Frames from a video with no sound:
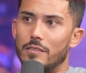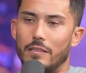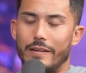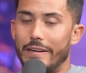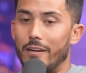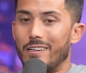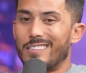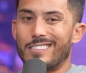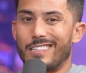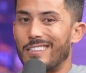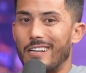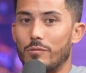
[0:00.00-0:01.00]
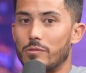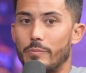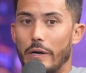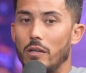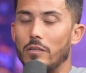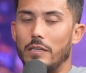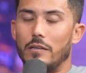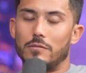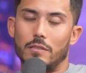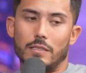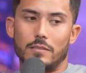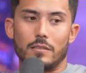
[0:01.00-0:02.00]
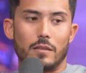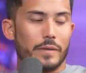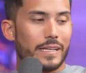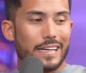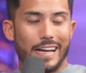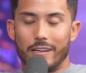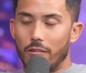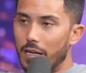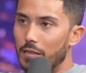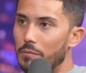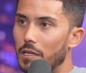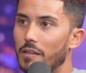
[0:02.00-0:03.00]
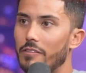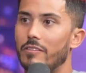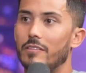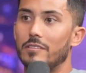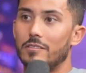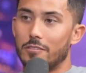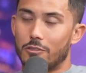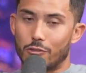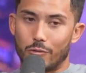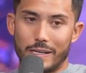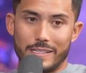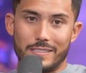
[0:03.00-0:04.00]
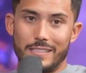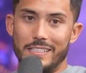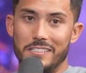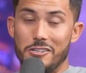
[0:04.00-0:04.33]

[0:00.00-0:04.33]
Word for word: And like, honestly, I thought I was balling. I was like, dude, I'm making $8 grand a month. This is crazy.